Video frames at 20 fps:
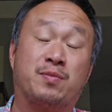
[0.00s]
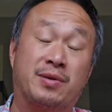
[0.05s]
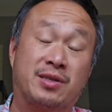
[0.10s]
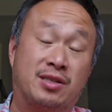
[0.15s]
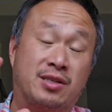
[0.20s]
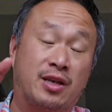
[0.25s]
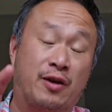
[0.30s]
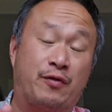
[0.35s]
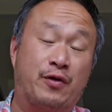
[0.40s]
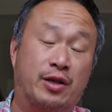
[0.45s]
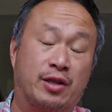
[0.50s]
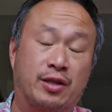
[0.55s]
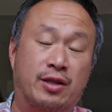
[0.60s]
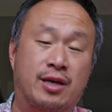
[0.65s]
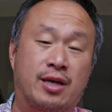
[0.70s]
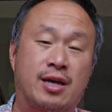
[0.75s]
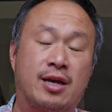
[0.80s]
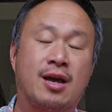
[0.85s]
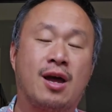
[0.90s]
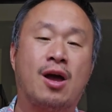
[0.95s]

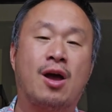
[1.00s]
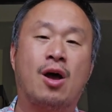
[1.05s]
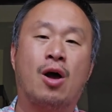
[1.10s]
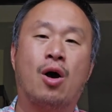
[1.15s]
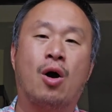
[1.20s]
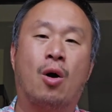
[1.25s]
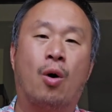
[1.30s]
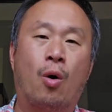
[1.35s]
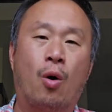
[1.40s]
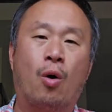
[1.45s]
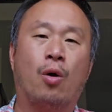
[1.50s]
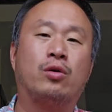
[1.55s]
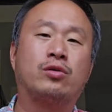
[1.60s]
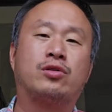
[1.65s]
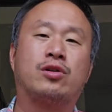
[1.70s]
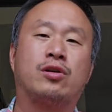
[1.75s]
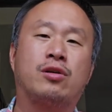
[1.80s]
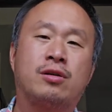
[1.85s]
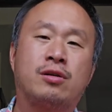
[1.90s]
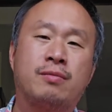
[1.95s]
specifically
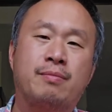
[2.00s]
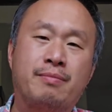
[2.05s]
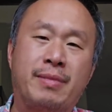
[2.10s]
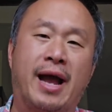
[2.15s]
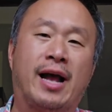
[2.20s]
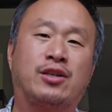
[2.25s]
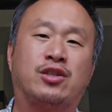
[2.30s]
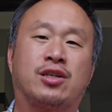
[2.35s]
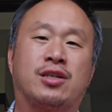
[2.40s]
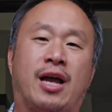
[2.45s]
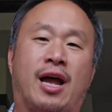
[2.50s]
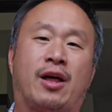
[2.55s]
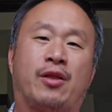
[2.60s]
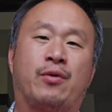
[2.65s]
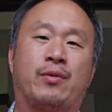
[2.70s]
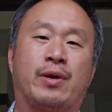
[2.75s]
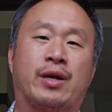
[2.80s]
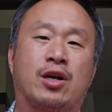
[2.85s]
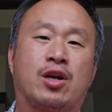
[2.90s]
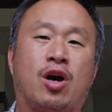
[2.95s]
older Magic
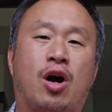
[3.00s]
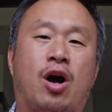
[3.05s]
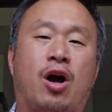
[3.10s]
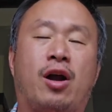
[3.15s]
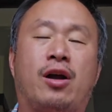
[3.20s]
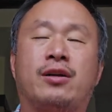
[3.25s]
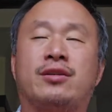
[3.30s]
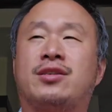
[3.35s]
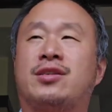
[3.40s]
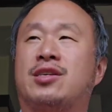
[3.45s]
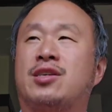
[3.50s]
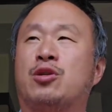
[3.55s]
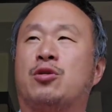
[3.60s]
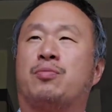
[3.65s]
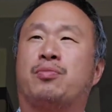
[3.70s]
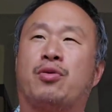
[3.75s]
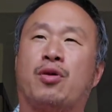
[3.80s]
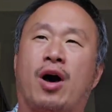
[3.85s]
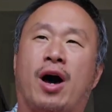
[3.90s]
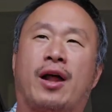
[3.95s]
Gathering cards,
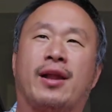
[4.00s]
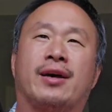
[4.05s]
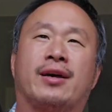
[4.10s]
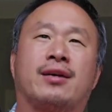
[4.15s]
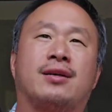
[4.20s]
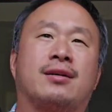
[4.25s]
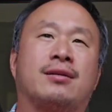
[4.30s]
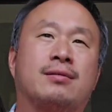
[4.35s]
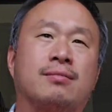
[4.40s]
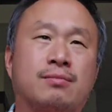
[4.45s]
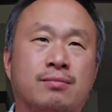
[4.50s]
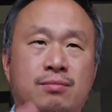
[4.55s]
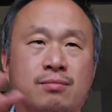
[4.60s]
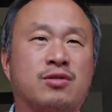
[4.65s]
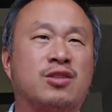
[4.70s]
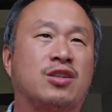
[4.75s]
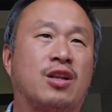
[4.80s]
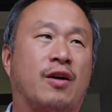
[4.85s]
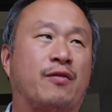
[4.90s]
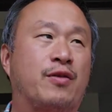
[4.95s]
sealed product,
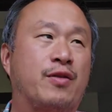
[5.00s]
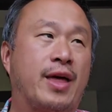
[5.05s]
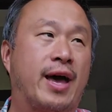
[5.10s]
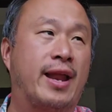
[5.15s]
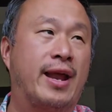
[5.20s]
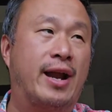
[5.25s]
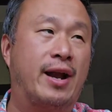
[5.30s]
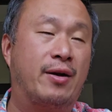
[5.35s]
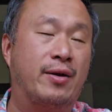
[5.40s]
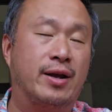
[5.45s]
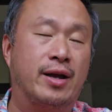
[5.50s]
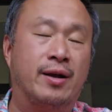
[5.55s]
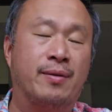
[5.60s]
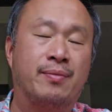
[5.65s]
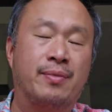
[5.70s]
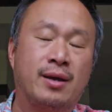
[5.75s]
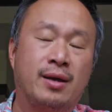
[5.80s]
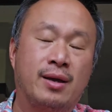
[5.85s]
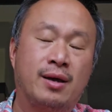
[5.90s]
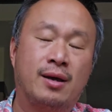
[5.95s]
stuff in that area.
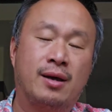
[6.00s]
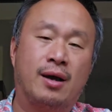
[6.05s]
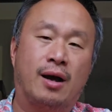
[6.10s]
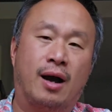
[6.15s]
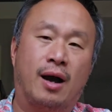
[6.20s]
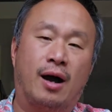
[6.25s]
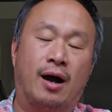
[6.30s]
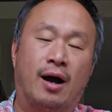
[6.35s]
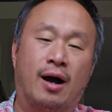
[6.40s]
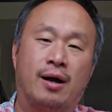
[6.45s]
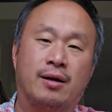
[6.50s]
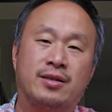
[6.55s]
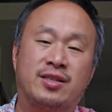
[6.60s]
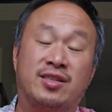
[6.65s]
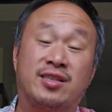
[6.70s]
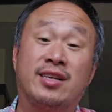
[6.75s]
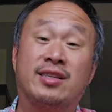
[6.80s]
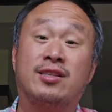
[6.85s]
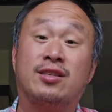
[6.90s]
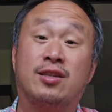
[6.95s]

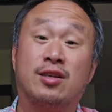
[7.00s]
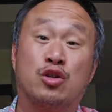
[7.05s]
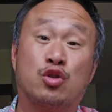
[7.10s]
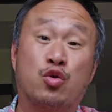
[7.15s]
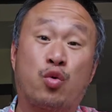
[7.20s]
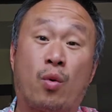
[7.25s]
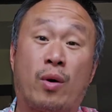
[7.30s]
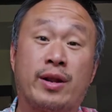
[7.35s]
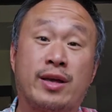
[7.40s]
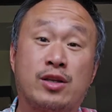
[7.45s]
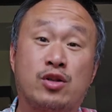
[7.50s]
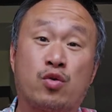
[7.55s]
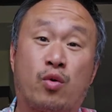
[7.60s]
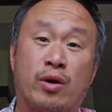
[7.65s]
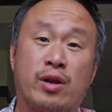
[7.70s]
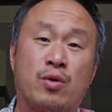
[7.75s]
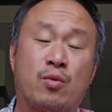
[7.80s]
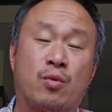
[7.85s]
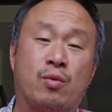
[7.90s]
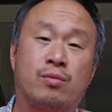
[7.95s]
Since the
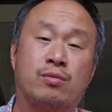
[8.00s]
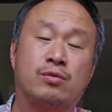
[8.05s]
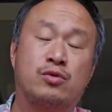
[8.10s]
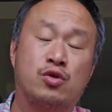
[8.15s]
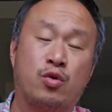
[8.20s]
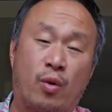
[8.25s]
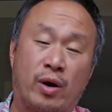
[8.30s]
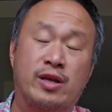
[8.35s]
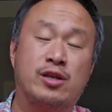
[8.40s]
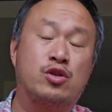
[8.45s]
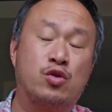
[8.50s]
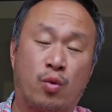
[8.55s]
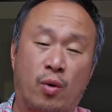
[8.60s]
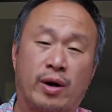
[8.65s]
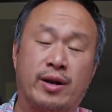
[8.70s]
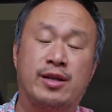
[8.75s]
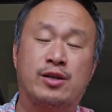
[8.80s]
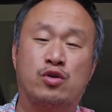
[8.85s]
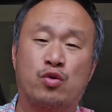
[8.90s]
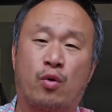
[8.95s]

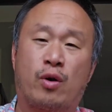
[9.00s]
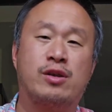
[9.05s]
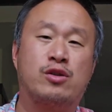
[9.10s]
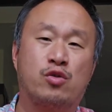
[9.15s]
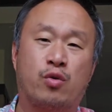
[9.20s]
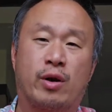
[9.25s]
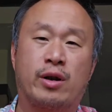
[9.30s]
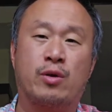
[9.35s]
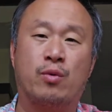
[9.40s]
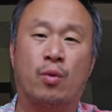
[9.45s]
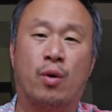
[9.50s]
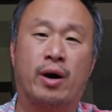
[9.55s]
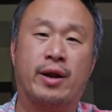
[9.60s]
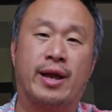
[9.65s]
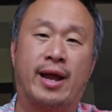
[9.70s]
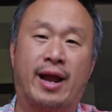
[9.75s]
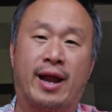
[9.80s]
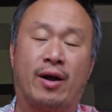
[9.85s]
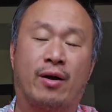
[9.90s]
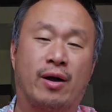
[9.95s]

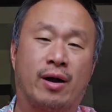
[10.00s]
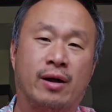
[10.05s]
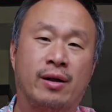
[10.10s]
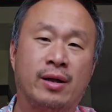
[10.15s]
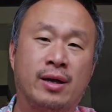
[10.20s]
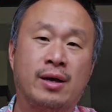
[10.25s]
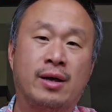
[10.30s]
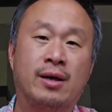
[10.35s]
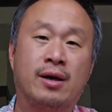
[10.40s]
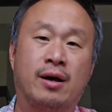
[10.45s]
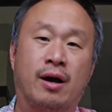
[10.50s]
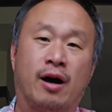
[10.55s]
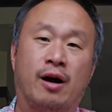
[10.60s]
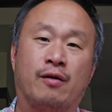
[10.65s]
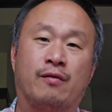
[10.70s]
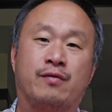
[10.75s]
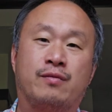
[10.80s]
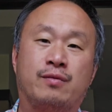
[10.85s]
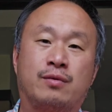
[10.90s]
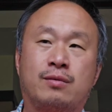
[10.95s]
2020-2021 era
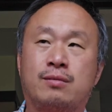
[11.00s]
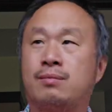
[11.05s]
of